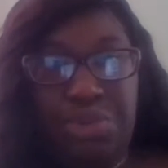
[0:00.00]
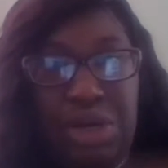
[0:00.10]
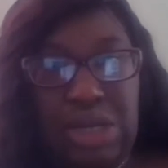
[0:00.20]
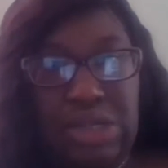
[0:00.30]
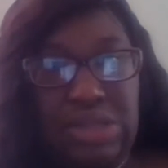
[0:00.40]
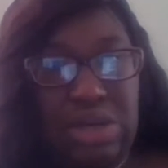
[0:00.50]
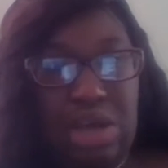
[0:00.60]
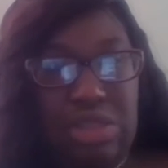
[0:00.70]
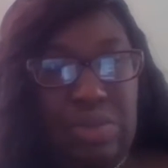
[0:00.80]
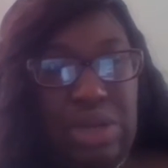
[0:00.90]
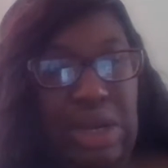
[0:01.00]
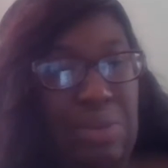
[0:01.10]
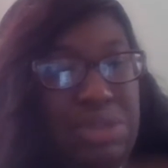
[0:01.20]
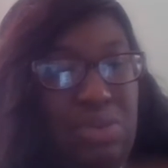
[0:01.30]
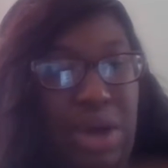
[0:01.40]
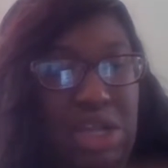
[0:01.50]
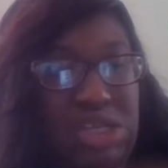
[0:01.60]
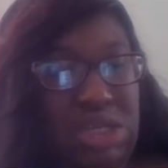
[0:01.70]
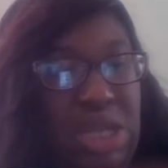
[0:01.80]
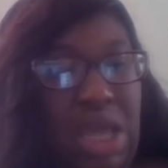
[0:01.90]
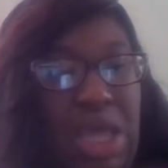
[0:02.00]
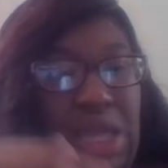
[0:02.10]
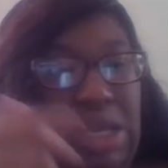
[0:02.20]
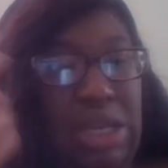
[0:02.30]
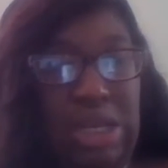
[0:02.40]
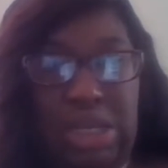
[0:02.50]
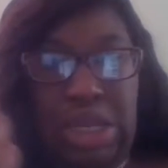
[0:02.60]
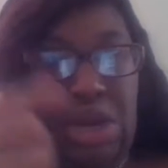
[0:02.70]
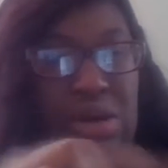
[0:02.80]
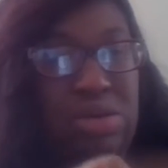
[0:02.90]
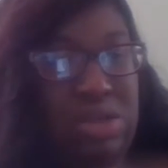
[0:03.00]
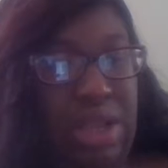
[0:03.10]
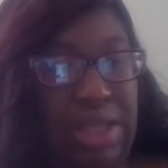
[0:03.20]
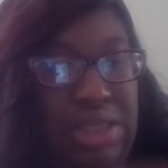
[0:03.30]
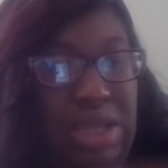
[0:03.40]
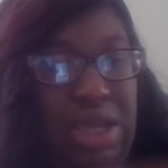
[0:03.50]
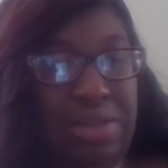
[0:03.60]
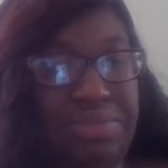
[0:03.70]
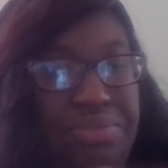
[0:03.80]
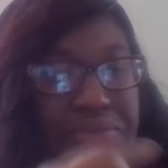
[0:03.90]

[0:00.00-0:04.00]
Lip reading: Brittany is another one that I was watching that did hers like that.